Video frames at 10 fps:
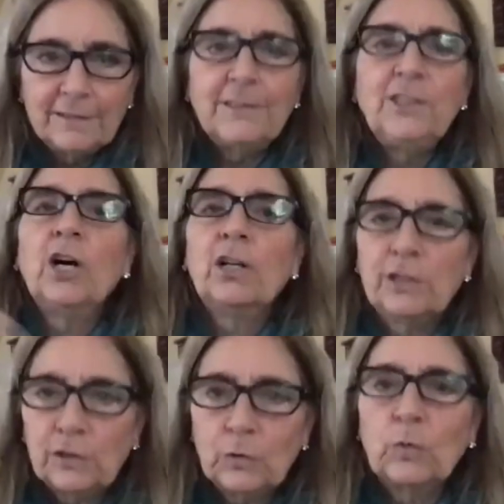yarn
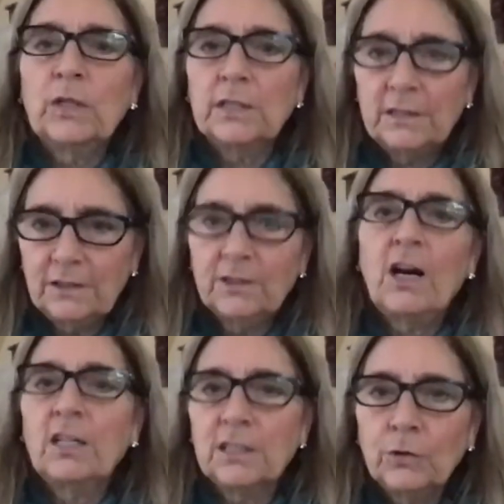stores
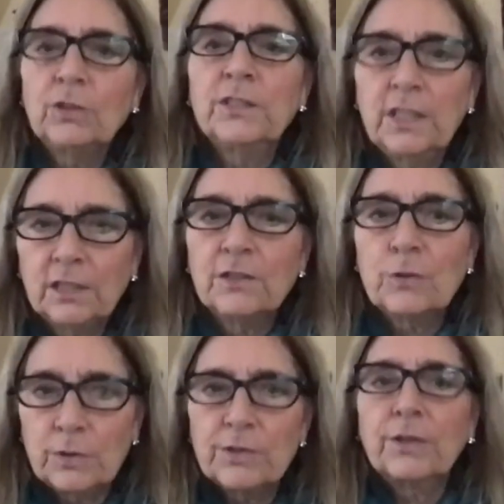our local yarn
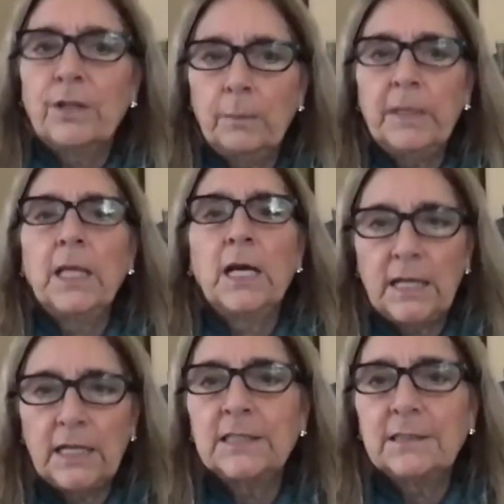stores are going to be
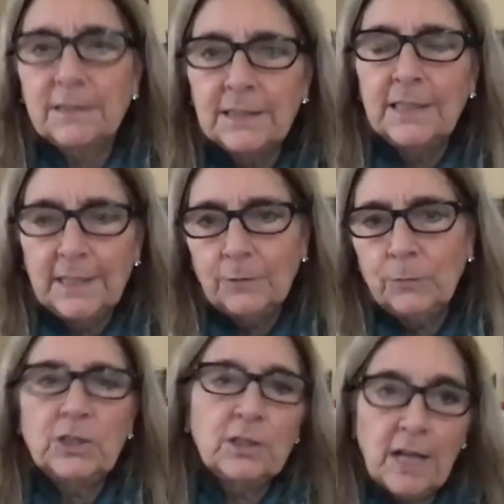like,
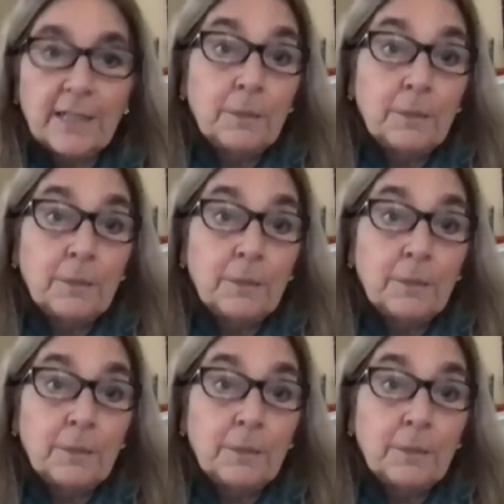which are not going to